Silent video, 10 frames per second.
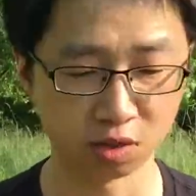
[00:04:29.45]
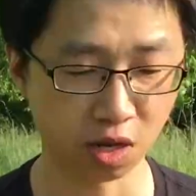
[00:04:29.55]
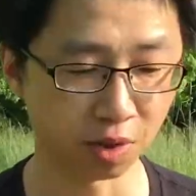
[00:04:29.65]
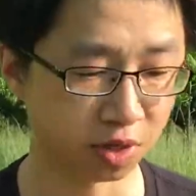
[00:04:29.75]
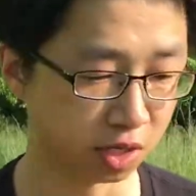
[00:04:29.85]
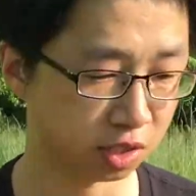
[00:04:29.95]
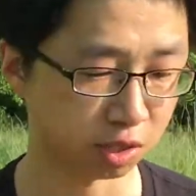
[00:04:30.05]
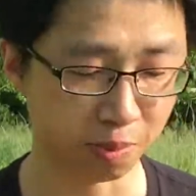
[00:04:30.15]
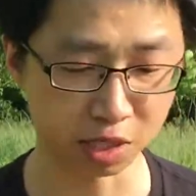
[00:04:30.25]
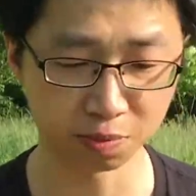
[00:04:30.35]
on this
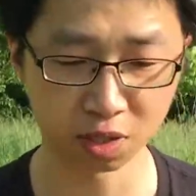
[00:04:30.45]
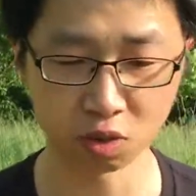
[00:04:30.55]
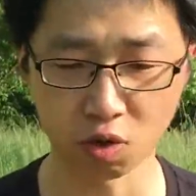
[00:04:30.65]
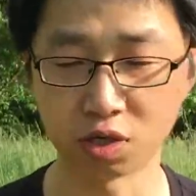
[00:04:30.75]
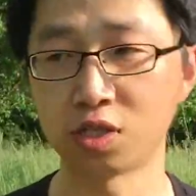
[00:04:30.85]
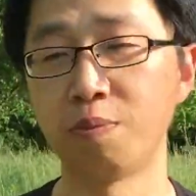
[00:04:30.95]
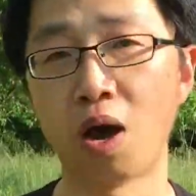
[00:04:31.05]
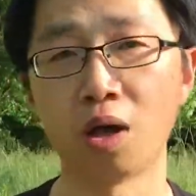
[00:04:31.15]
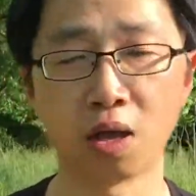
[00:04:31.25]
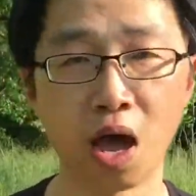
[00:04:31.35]
specimen or
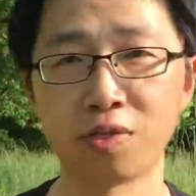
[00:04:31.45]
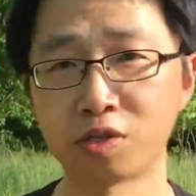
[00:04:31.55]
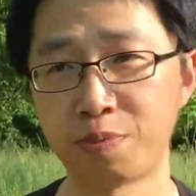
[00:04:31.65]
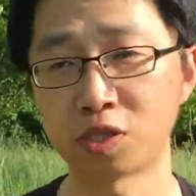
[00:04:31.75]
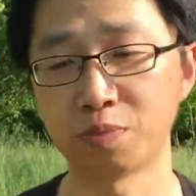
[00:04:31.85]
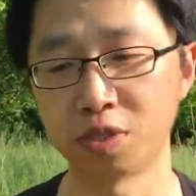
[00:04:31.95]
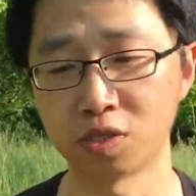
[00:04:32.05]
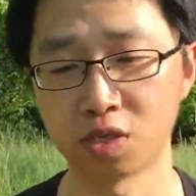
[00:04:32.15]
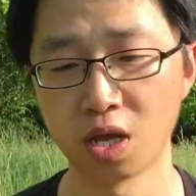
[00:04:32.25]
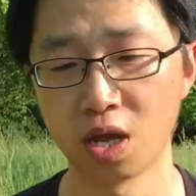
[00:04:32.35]
on other specimens,